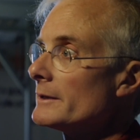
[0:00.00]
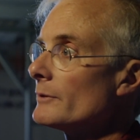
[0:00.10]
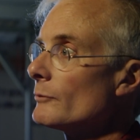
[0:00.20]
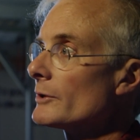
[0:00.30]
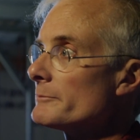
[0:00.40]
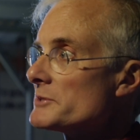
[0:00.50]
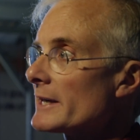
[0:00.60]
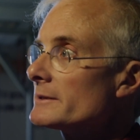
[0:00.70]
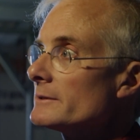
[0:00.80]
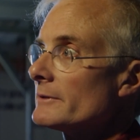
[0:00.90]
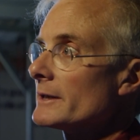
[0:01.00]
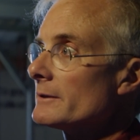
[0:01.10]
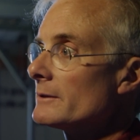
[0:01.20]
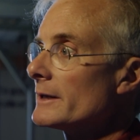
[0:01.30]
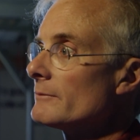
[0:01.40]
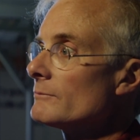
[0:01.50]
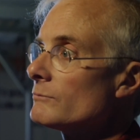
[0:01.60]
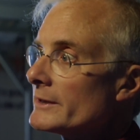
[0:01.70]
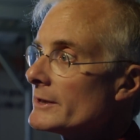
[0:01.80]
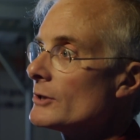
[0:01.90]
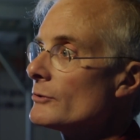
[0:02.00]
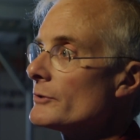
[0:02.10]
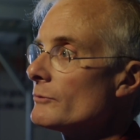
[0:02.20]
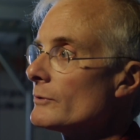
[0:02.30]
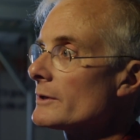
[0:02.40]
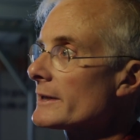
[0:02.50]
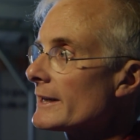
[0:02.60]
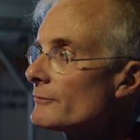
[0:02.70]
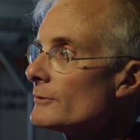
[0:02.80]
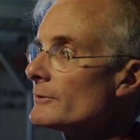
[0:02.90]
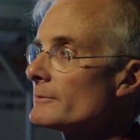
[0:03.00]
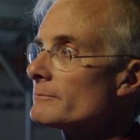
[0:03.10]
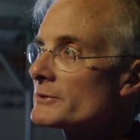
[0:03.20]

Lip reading: that we're objective and we know that we're careful and